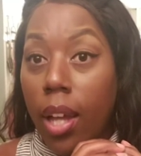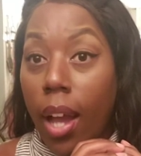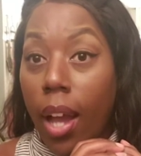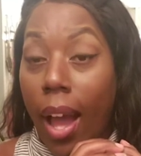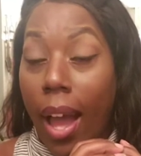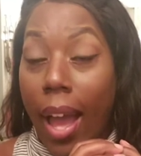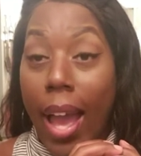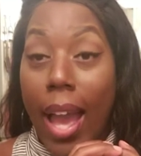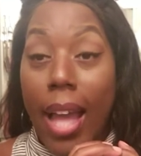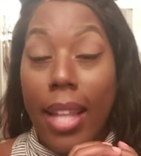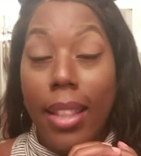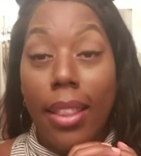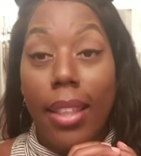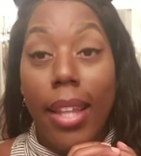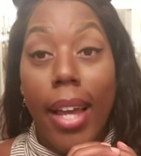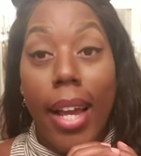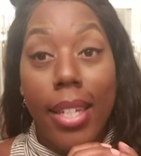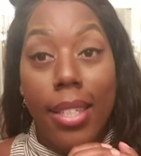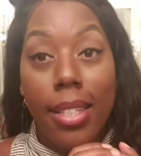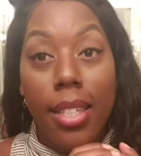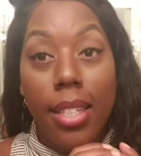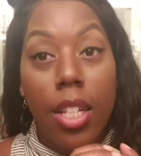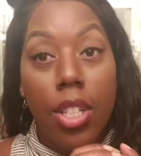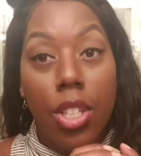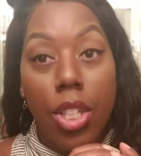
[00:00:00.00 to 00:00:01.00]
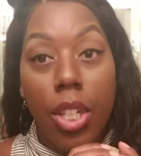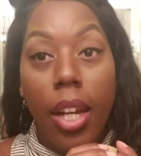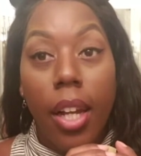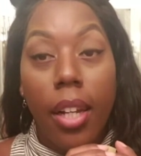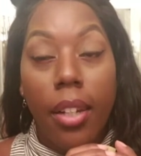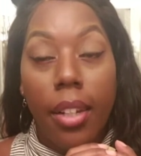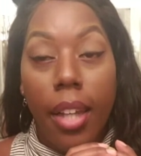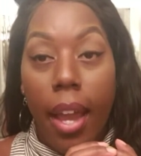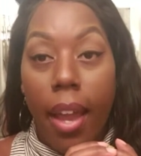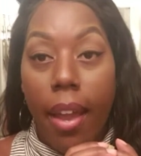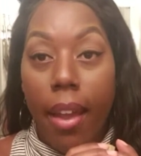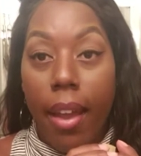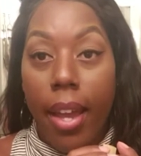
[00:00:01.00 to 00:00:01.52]
I had, last I
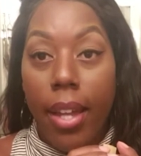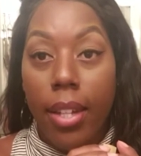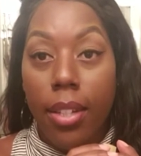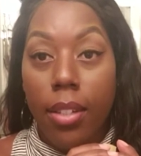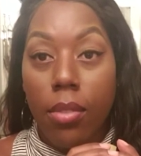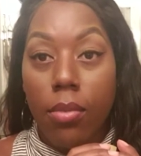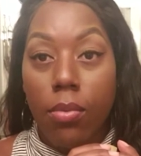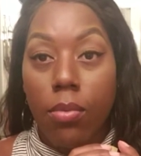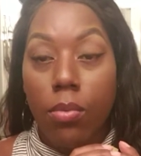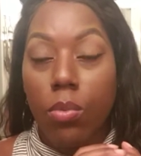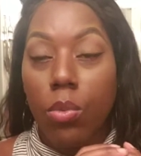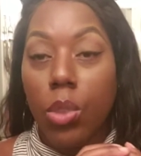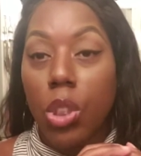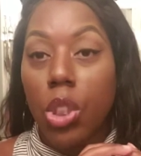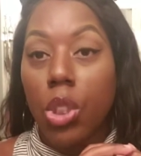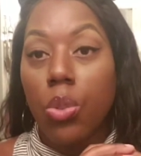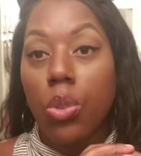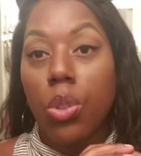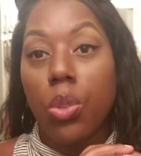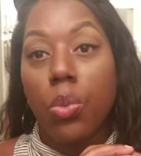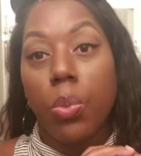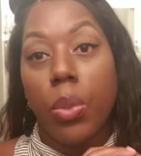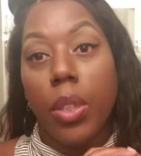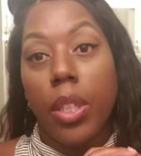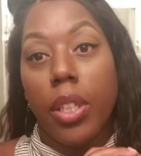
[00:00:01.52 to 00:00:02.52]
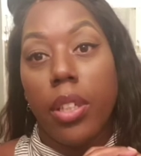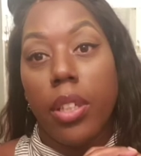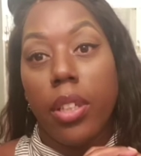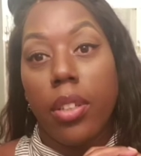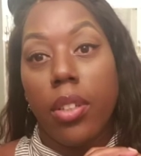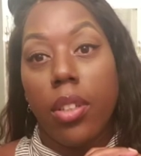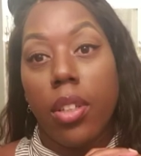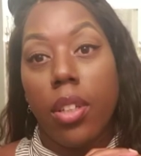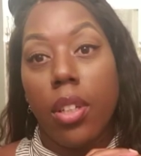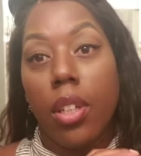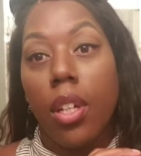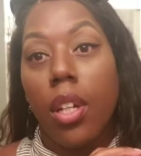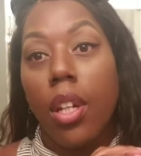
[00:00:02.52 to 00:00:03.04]
checked, I hadn't, which was
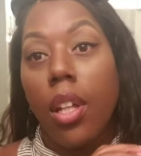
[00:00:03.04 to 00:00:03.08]
weird